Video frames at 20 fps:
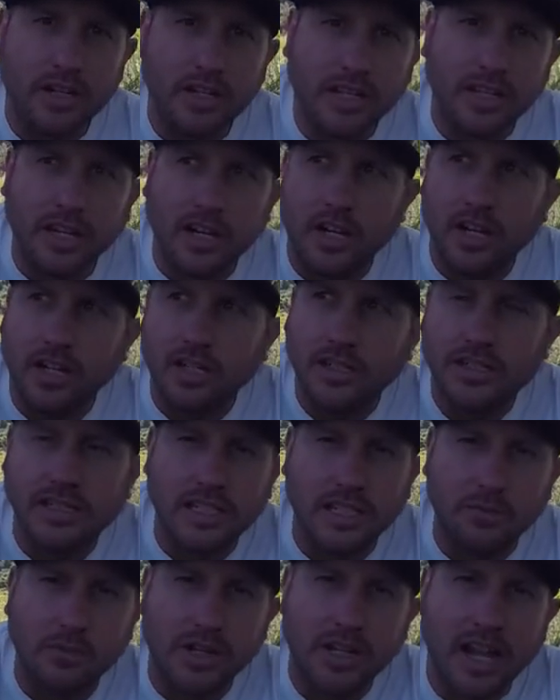here,
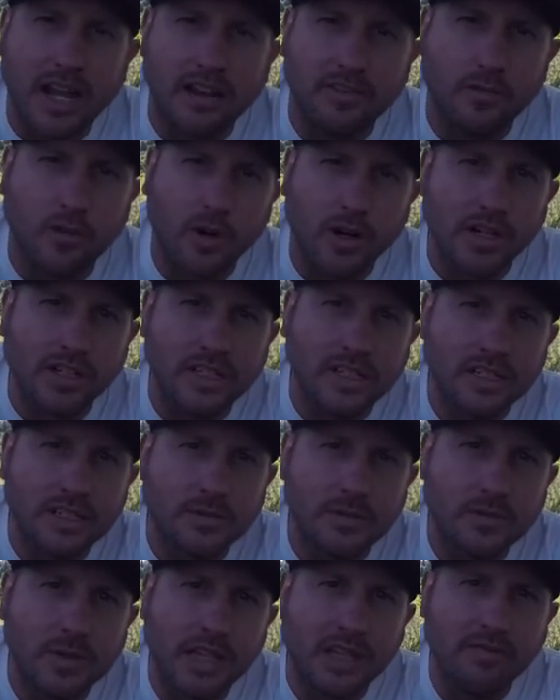seeing what kind of
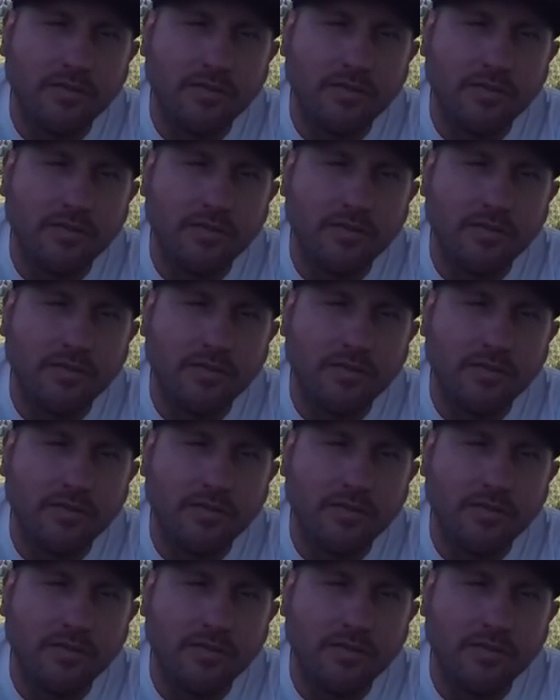organisms we can